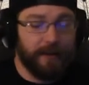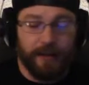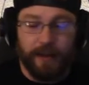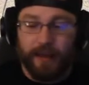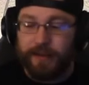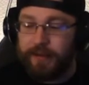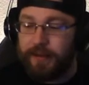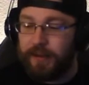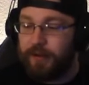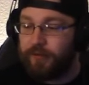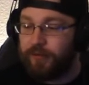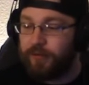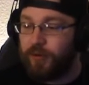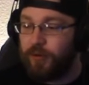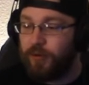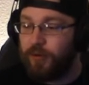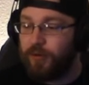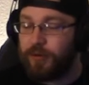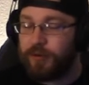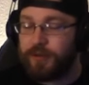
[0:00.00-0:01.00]
And then of
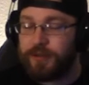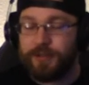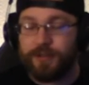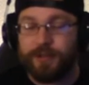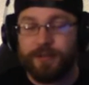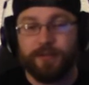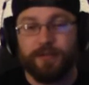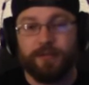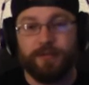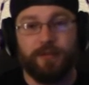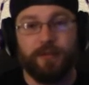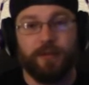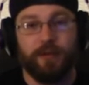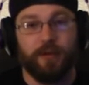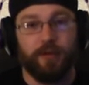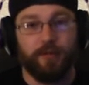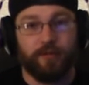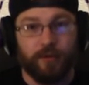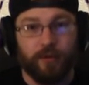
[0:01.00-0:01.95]
course, of